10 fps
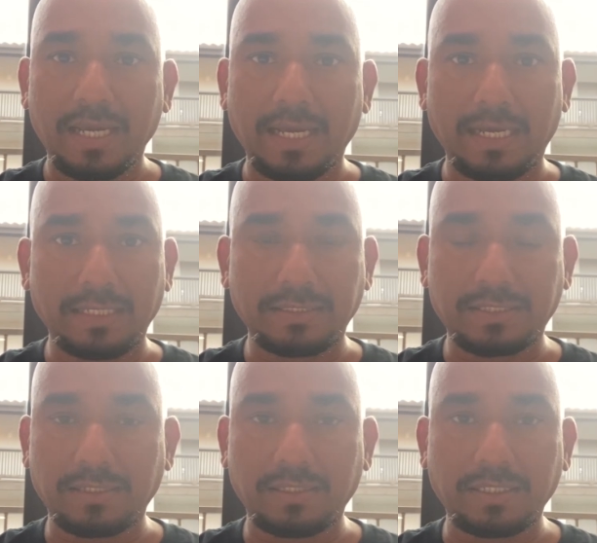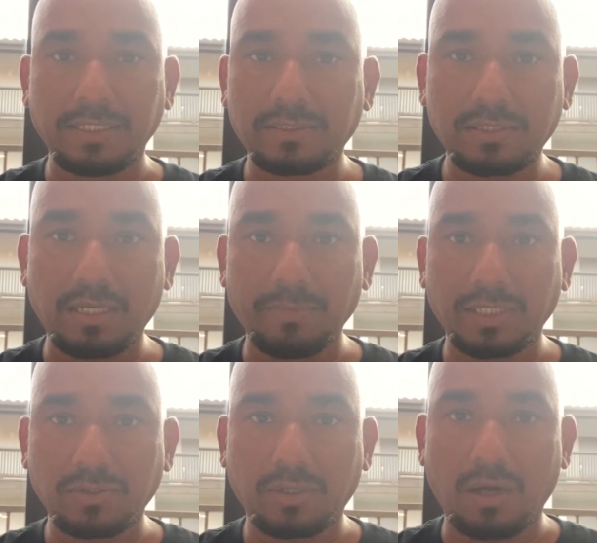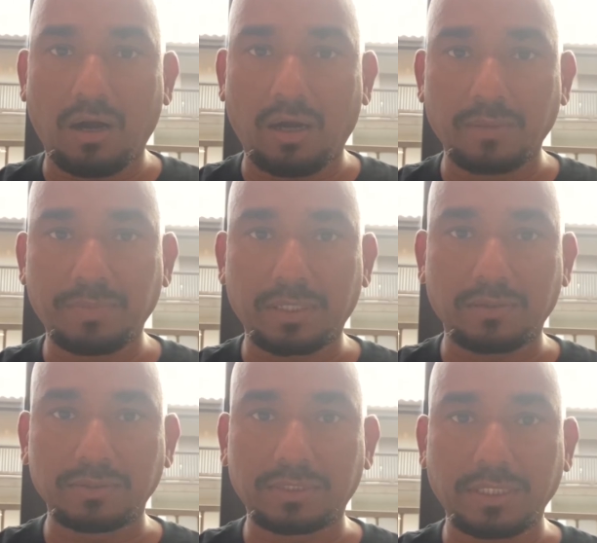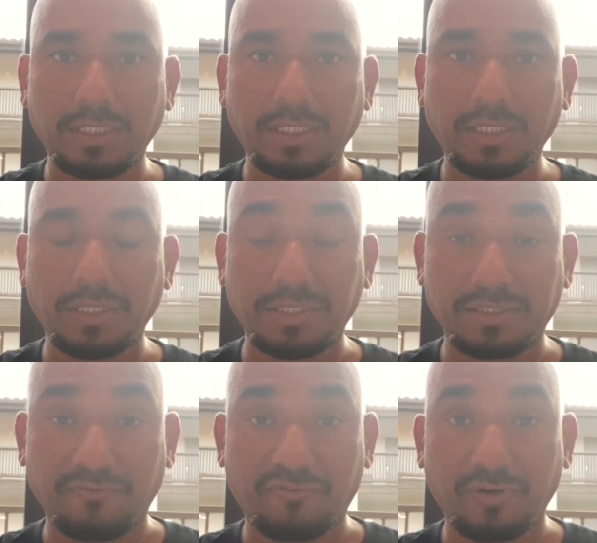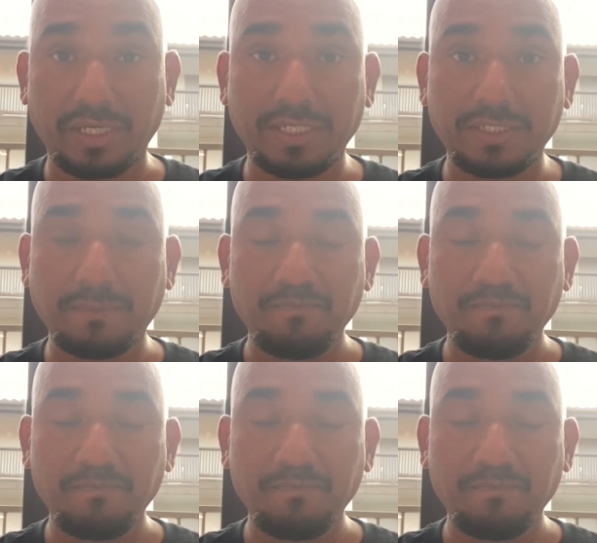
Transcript: And uh, he's coming to God because he is afraid.